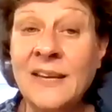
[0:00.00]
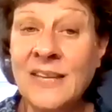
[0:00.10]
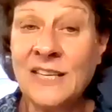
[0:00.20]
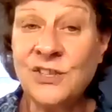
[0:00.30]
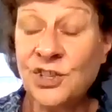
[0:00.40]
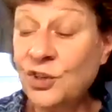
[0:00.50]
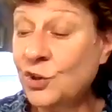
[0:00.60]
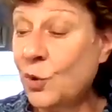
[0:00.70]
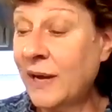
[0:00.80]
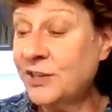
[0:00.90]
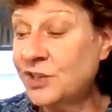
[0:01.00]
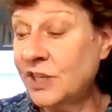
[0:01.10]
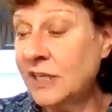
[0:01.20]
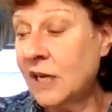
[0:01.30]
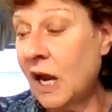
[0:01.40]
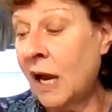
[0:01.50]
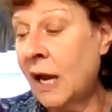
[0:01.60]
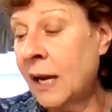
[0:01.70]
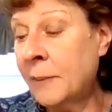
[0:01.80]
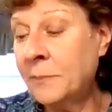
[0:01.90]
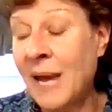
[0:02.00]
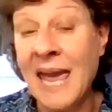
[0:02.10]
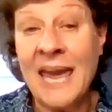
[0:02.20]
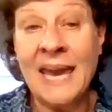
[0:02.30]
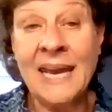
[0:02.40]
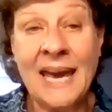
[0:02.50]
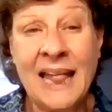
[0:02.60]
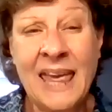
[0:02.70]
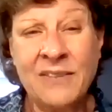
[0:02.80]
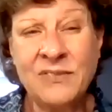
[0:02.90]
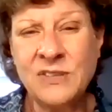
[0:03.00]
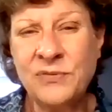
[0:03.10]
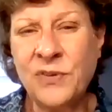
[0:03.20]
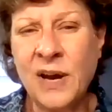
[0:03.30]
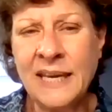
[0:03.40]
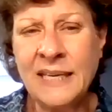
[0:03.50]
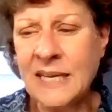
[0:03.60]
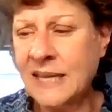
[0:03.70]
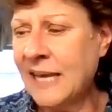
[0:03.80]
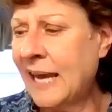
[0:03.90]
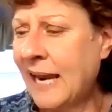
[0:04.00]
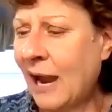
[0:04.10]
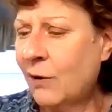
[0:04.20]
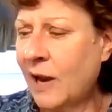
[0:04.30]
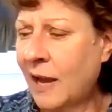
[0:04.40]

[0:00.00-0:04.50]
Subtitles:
that is a good question, and I'll have to find that out.